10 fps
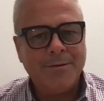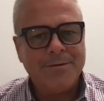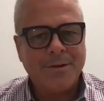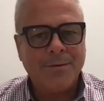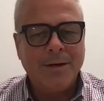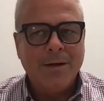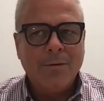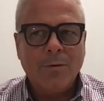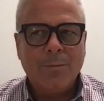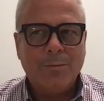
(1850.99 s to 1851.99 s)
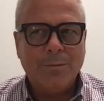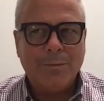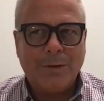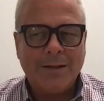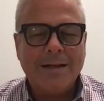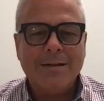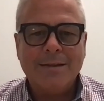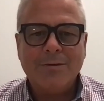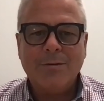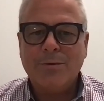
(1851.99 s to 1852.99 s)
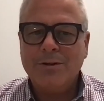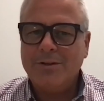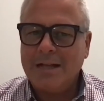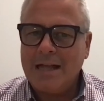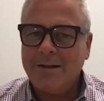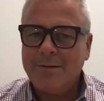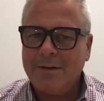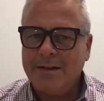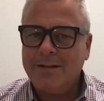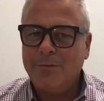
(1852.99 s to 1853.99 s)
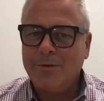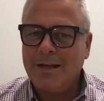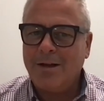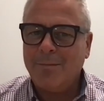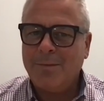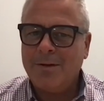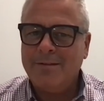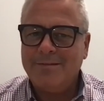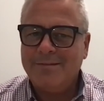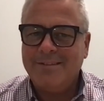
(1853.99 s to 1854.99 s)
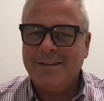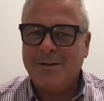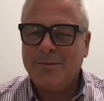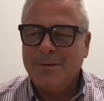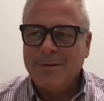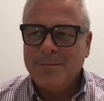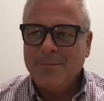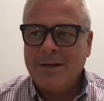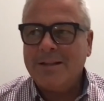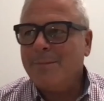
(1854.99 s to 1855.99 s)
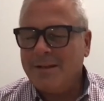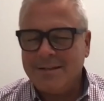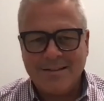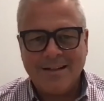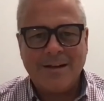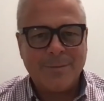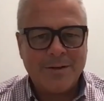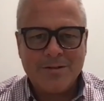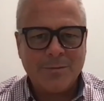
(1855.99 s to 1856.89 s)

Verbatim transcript: So we're, I like to think we're pretty good at getting the word out, but you know, we had that meeting today that I mentioned.